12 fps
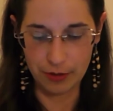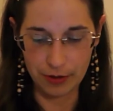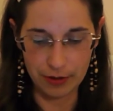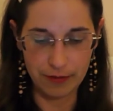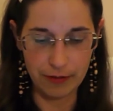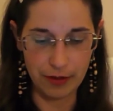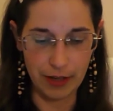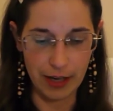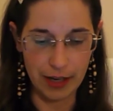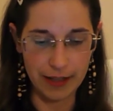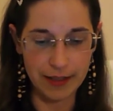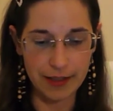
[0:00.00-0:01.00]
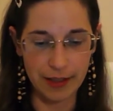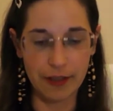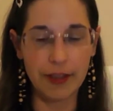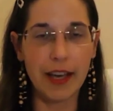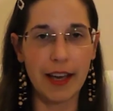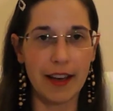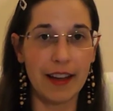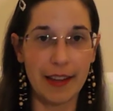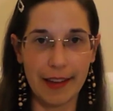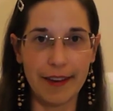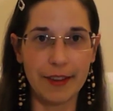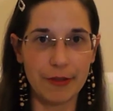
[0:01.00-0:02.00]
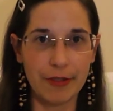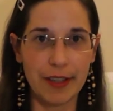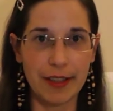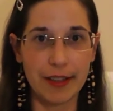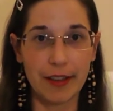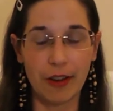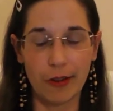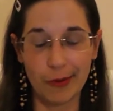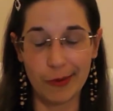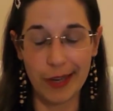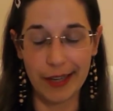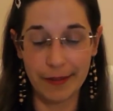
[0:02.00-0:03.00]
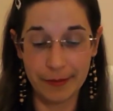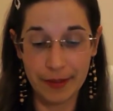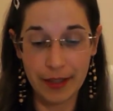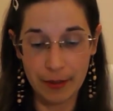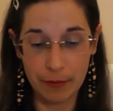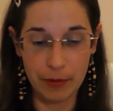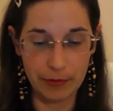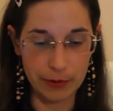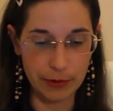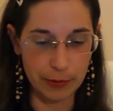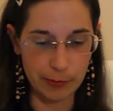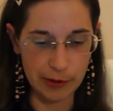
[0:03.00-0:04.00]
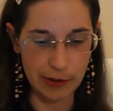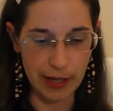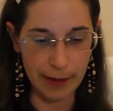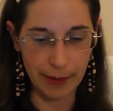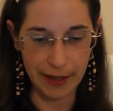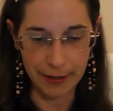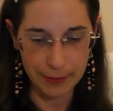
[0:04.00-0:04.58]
for her. So yeah, again, doing it the long way before subscribing.